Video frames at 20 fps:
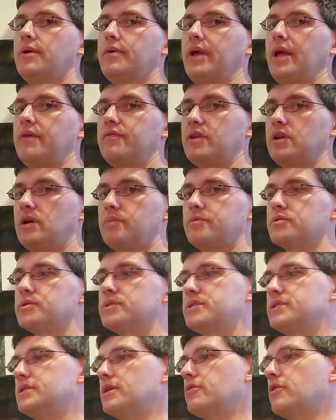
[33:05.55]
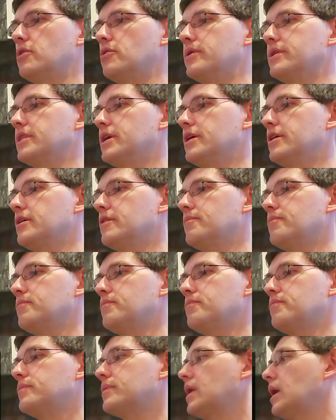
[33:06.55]
we have the number 0 in there.
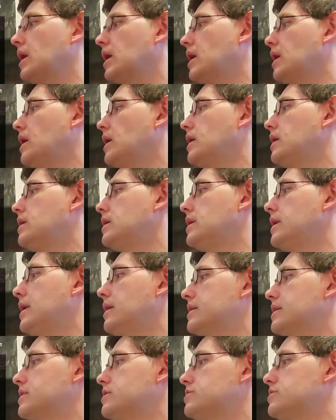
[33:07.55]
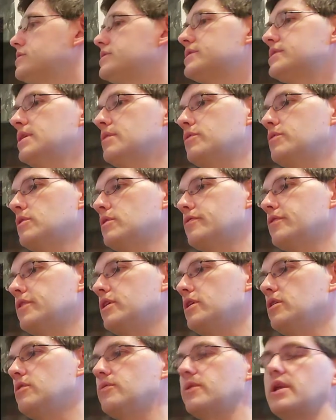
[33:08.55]
Now I'm going to do the same thing over
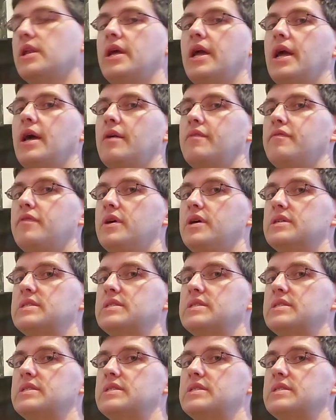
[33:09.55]
here. We're going to have a